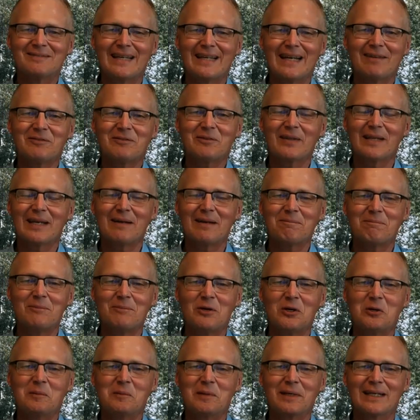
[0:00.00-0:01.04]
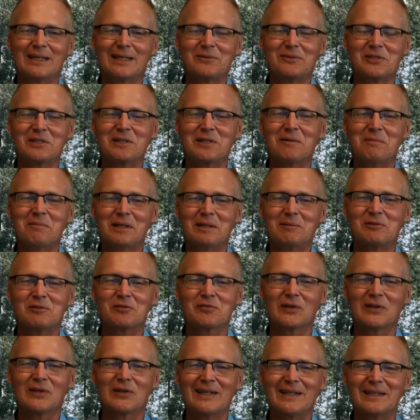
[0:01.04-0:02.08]
After that moment, I was in MEMS
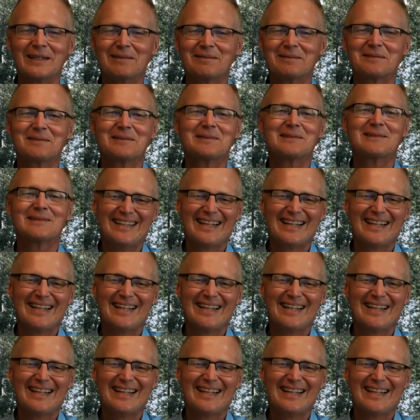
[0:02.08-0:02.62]
for life.